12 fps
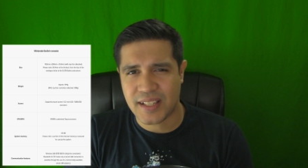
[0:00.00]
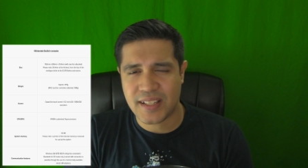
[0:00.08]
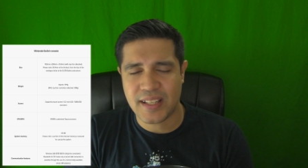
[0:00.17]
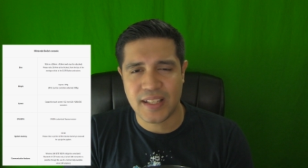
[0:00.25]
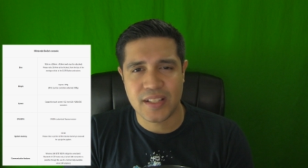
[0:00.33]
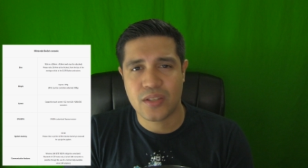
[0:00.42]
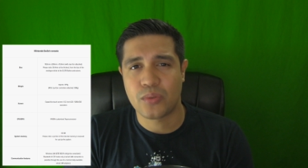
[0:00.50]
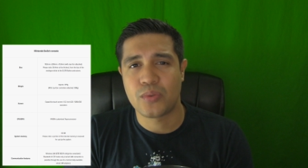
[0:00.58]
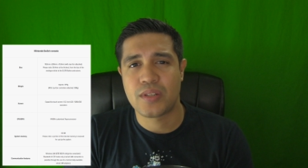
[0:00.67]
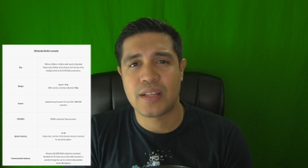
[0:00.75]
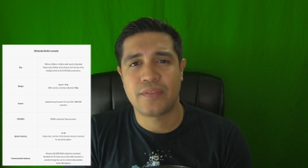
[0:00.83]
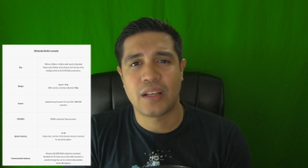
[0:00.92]
16, so
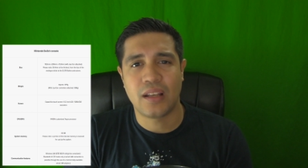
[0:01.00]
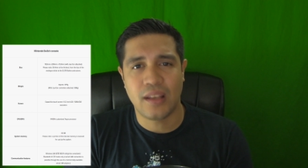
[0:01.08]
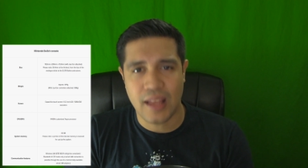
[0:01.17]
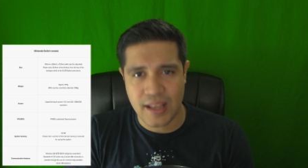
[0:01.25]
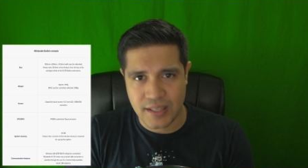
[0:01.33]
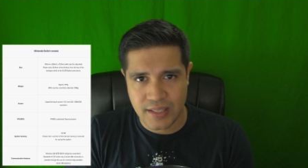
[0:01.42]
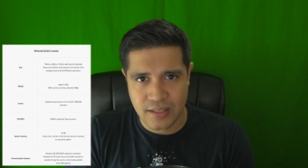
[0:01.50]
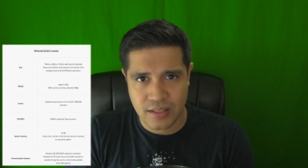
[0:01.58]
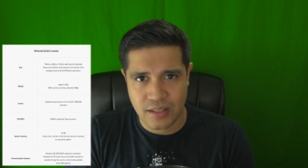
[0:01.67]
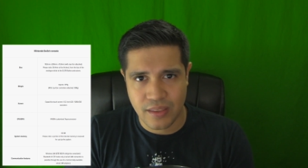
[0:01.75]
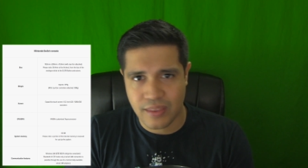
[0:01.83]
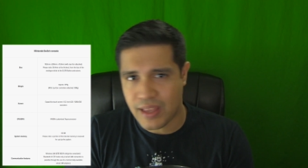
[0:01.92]
it was even
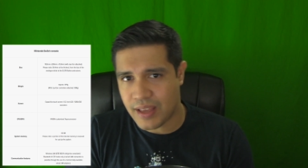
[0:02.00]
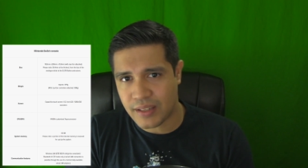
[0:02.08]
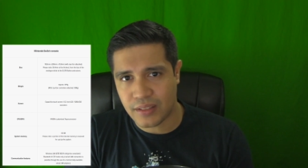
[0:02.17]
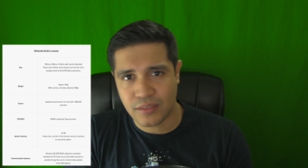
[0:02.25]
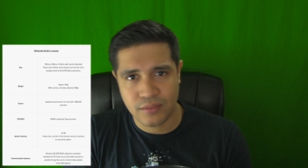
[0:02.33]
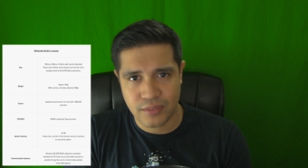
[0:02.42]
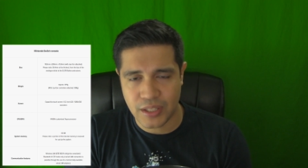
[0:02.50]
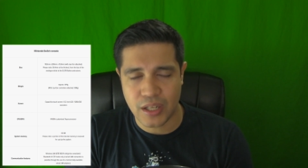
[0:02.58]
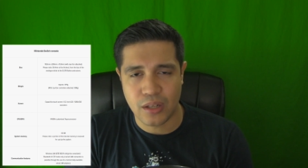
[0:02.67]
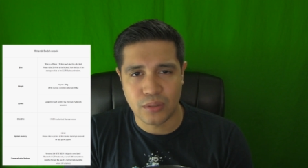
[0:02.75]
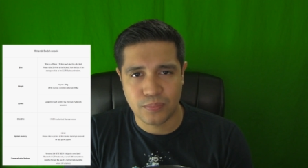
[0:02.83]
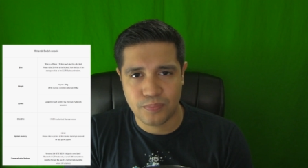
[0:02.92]
less than, you
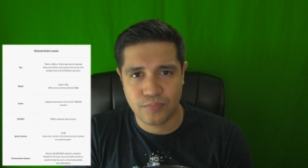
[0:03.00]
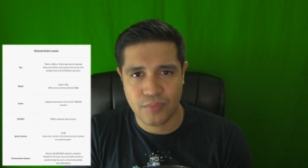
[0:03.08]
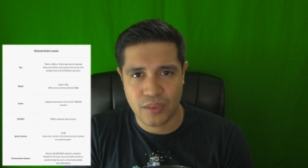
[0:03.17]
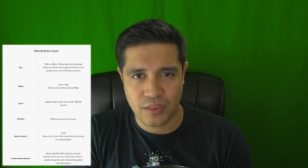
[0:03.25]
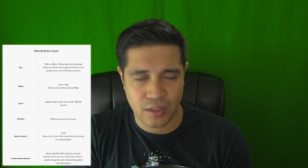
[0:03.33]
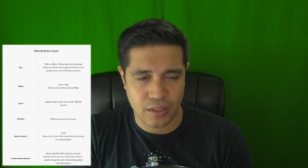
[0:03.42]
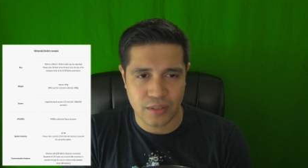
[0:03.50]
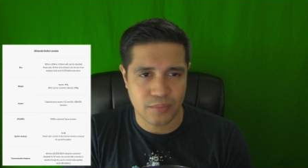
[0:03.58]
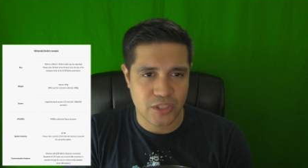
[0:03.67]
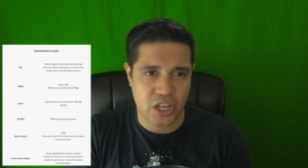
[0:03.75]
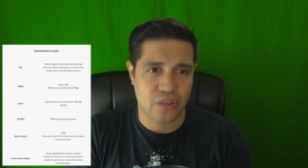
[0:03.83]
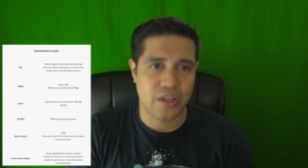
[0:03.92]
know,
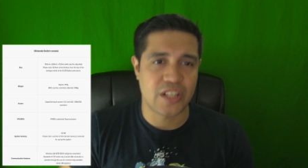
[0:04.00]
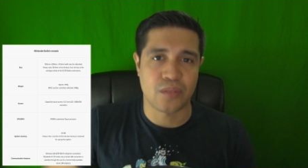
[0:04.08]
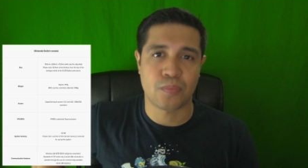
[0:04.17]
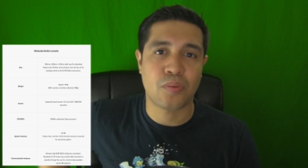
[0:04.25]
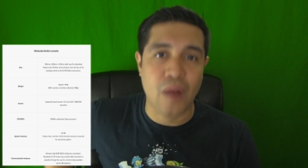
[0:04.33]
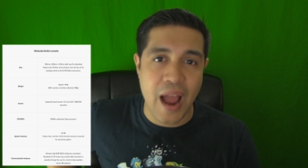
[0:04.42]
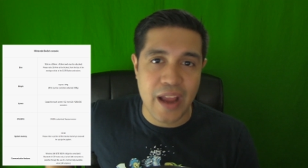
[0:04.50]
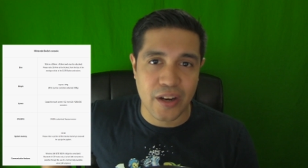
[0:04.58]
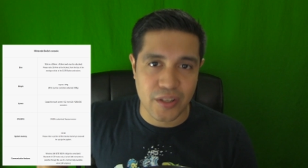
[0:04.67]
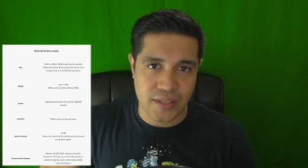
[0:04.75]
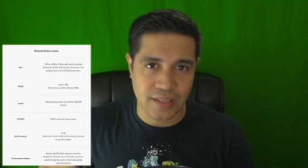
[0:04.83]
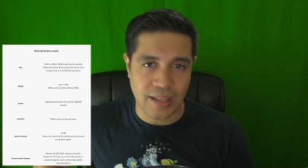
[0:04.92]
the generation
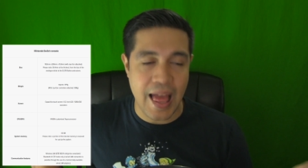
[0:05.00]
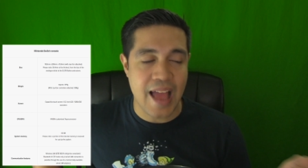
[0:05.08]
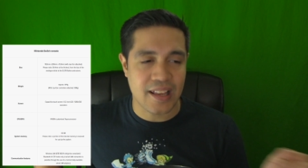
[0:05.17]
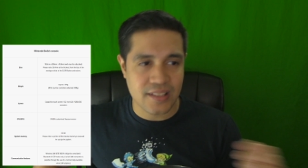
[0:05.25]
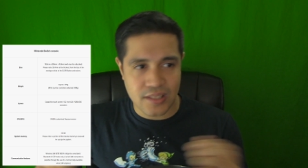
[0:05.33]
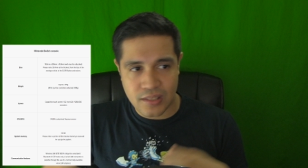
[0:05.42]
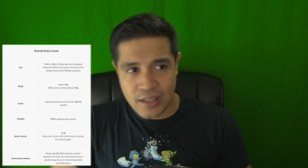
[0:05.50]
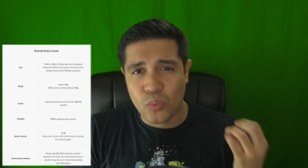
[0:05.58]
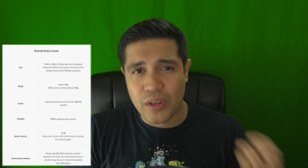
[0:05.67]
prior to the last.